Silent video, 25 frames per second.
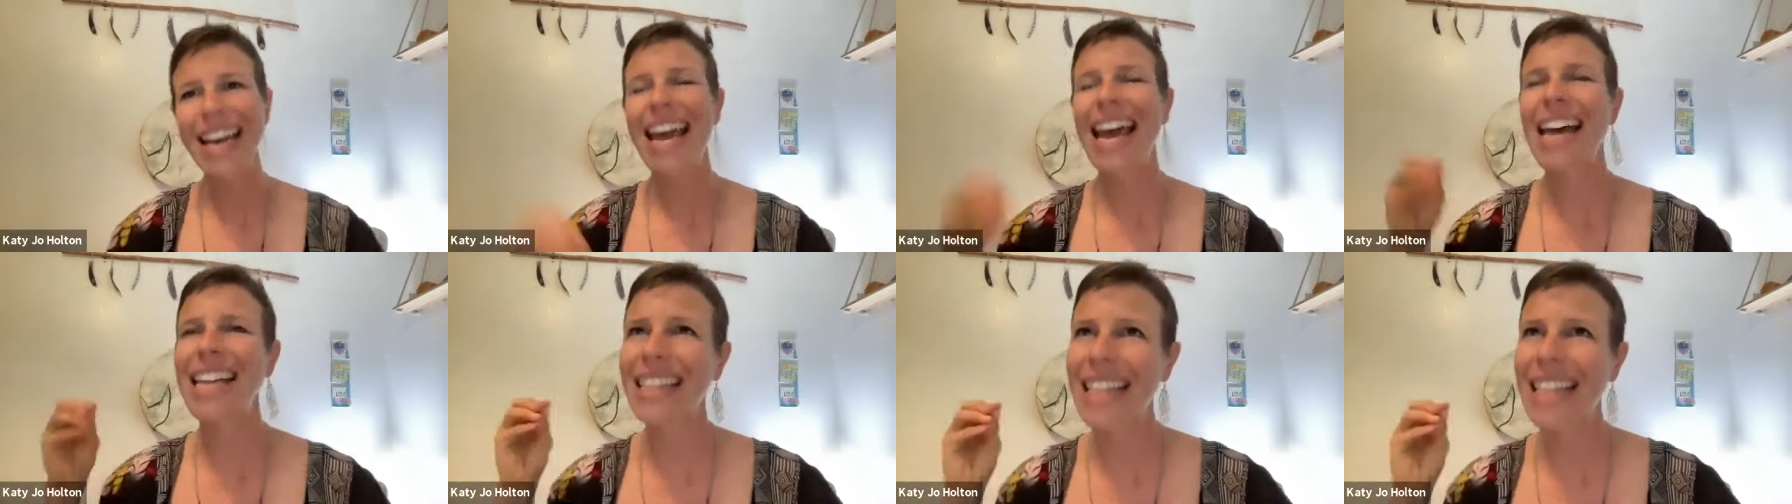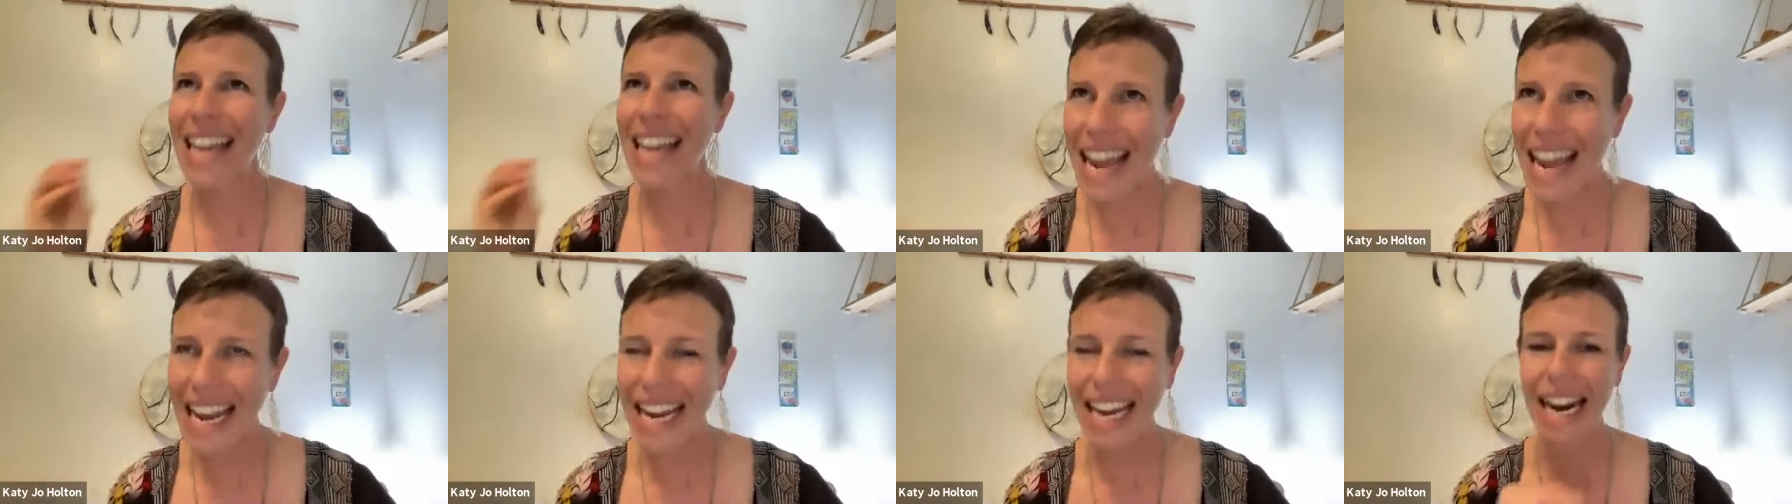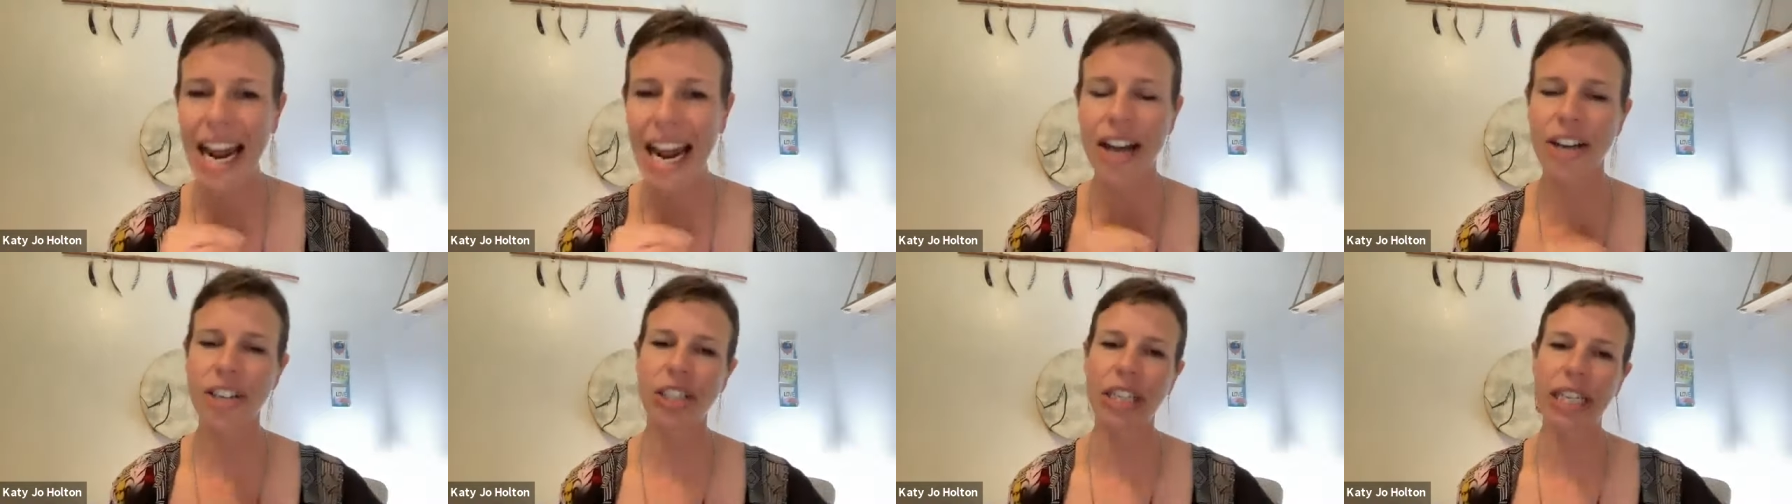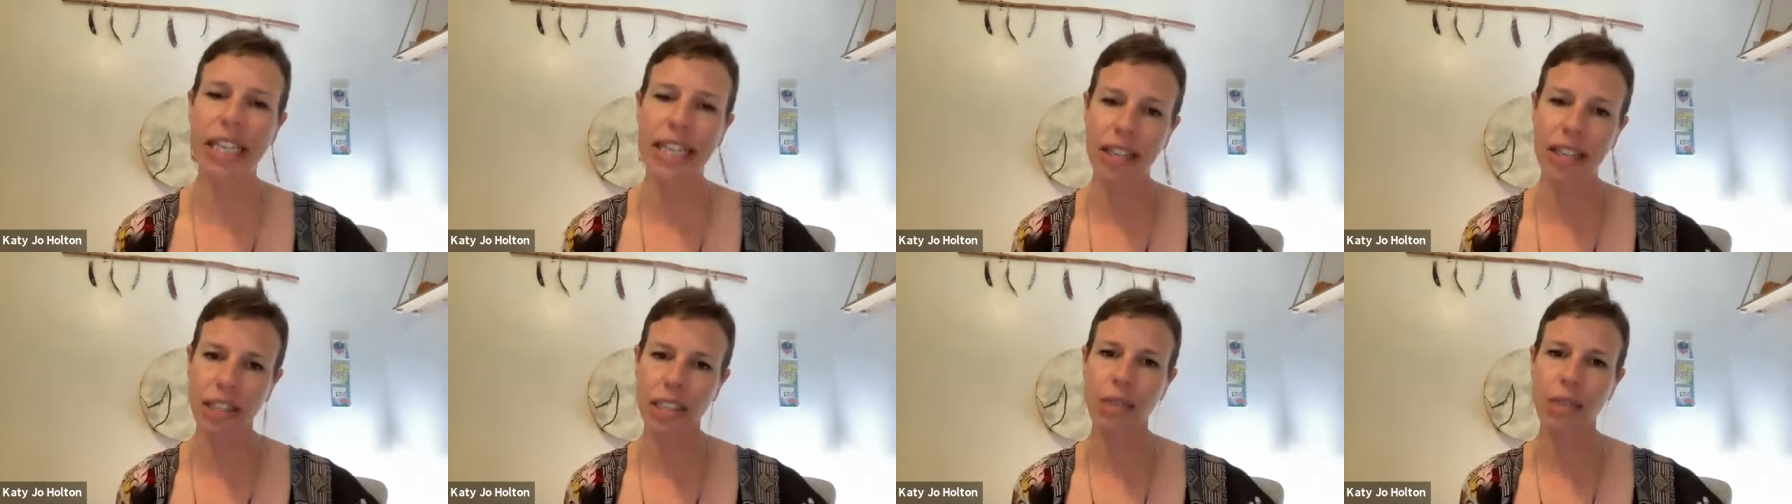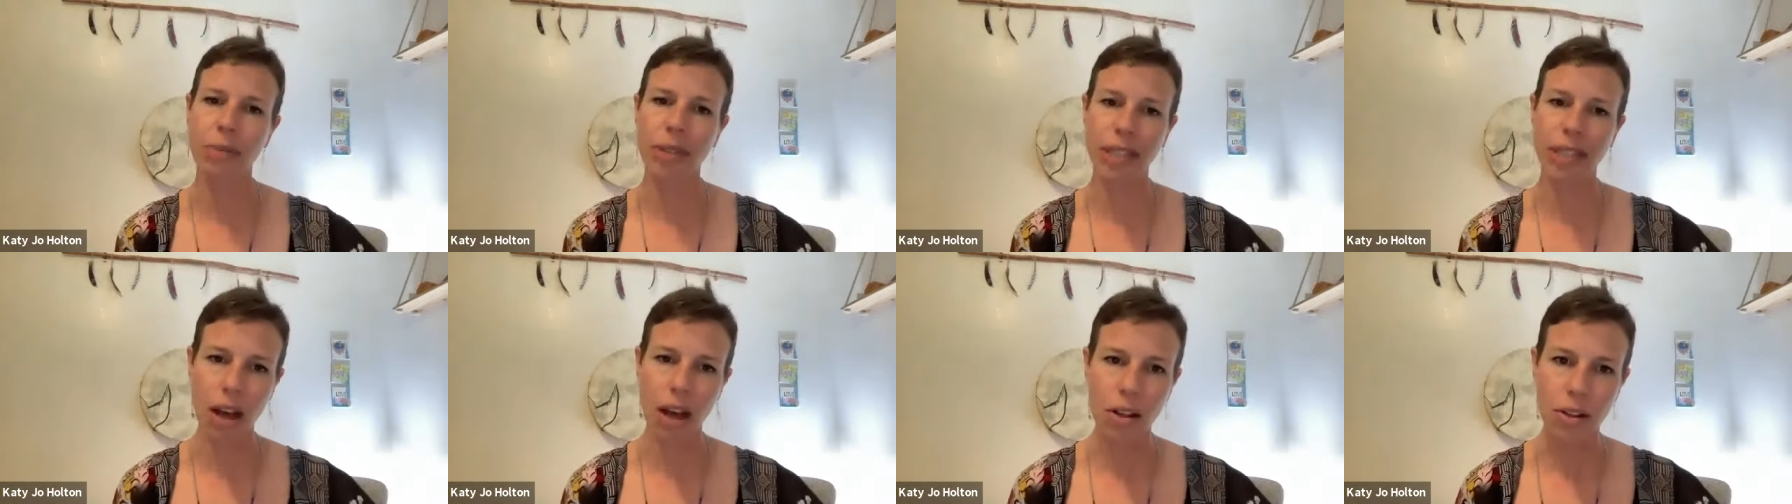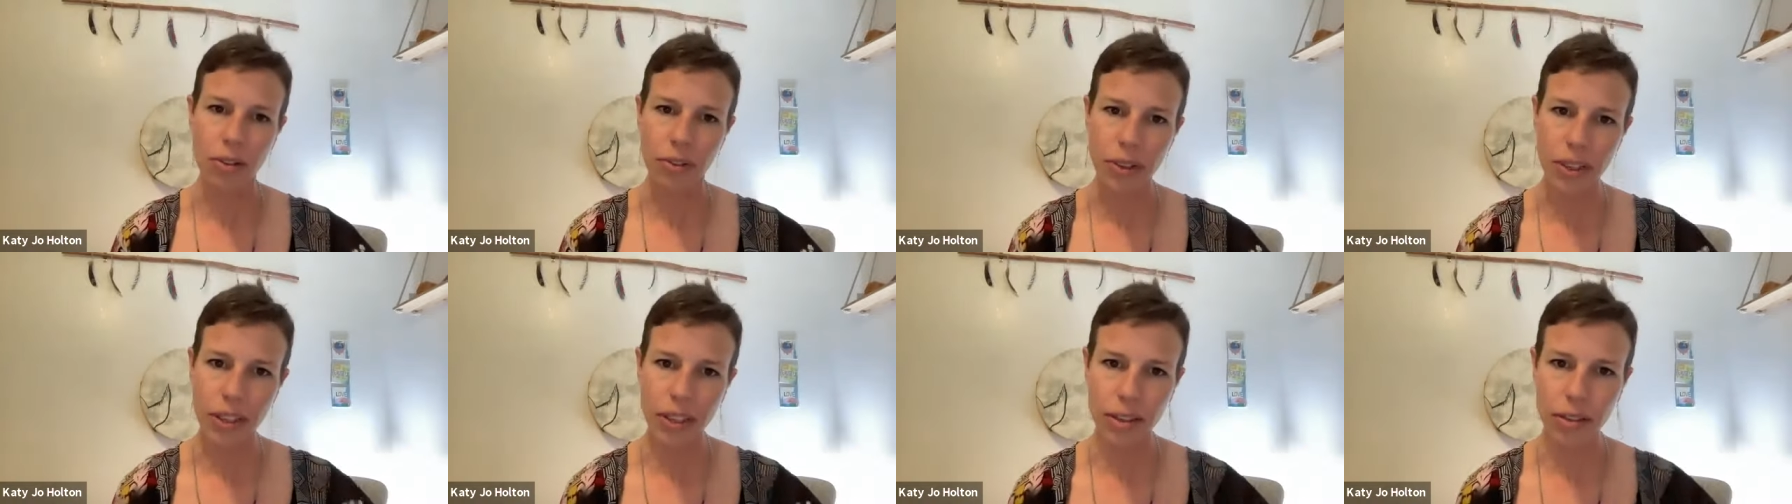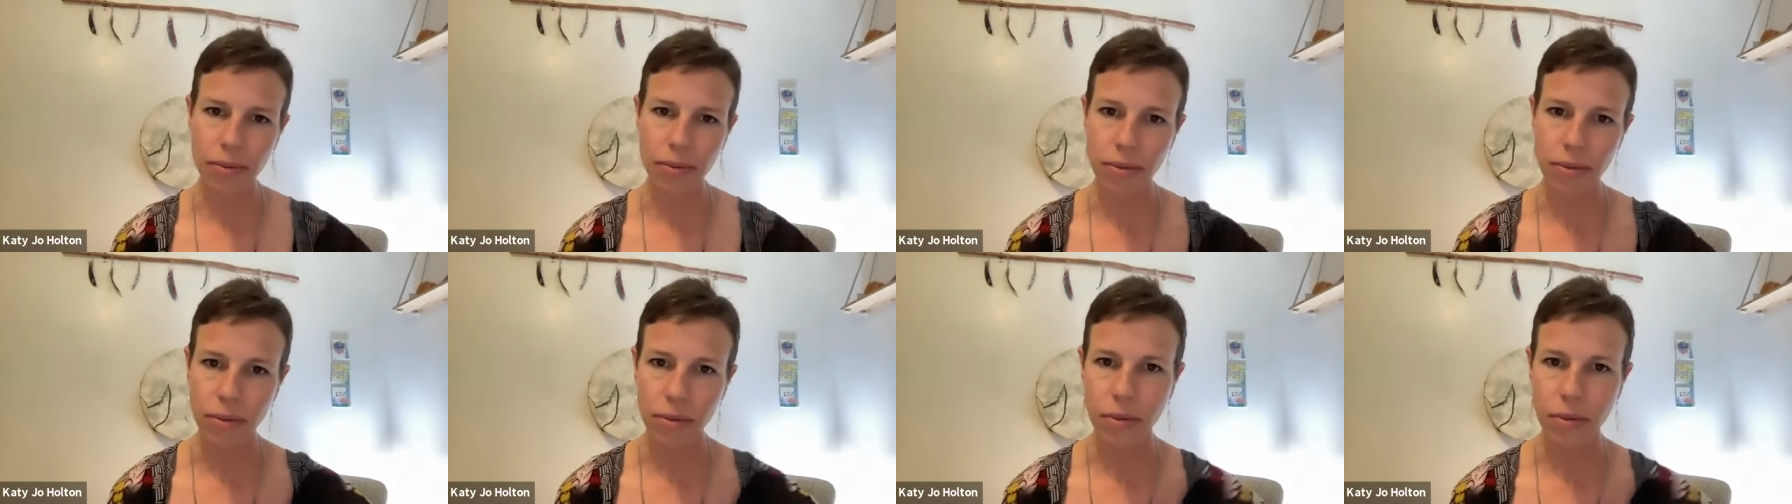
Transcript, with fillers: and they can actually heal themselves.